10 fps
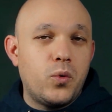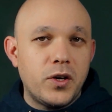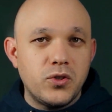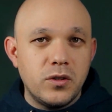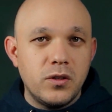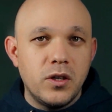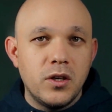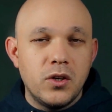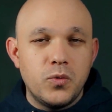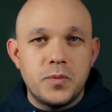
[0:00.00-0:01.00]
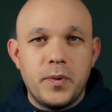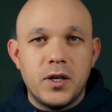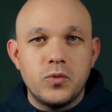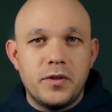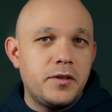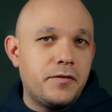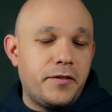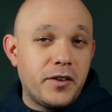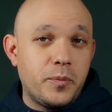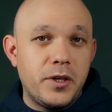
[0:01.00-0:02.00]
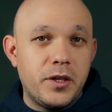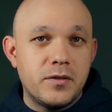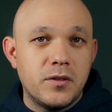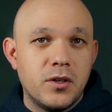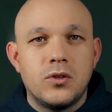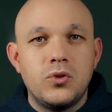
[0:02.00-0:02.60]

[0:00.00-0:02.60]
a question, respond within 5 minutes.